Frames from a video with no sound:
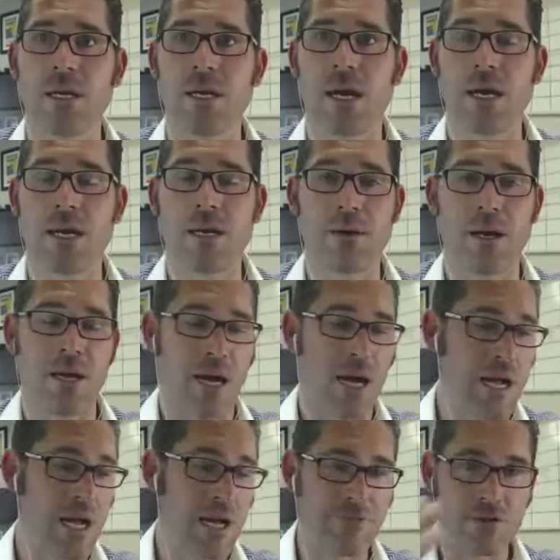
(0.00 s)
I,
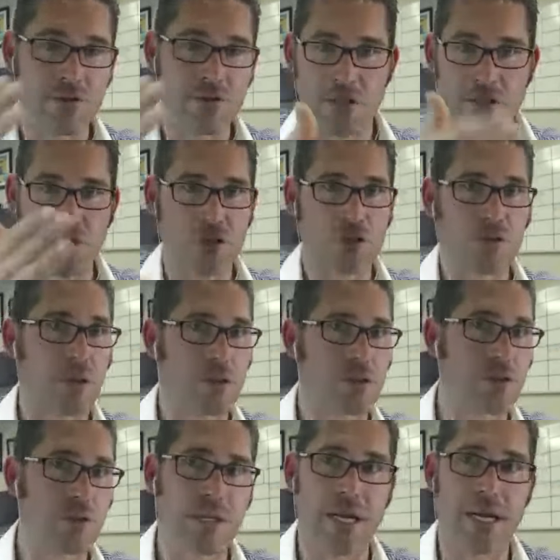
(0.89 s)
I, I have such a
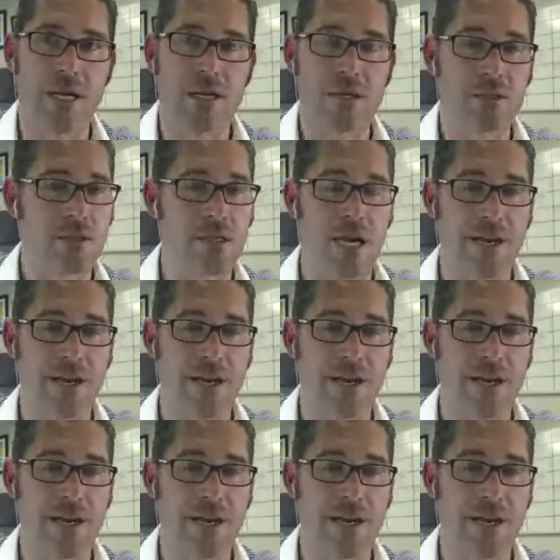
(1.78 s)
structured day, it's not